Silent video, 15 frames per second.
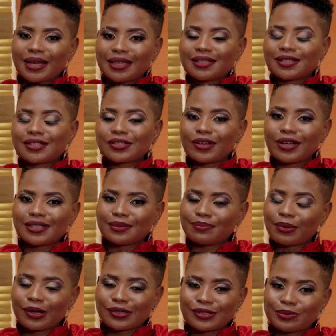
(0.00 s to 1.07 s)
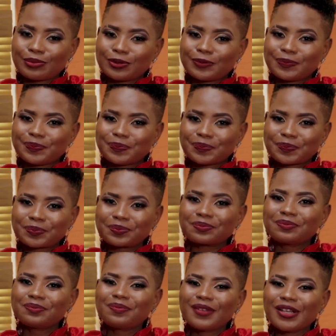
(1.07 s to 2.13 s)
but it's not impossible.
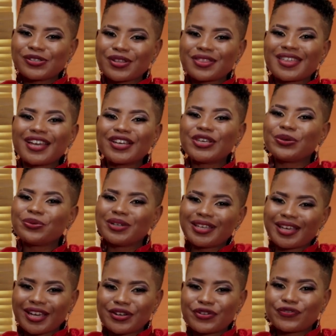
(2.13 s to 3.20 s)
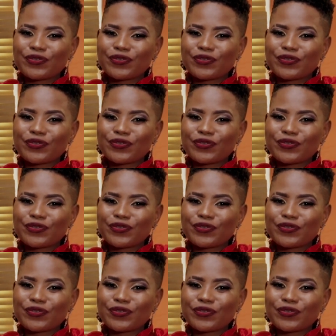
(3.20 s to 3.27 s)
So thank you again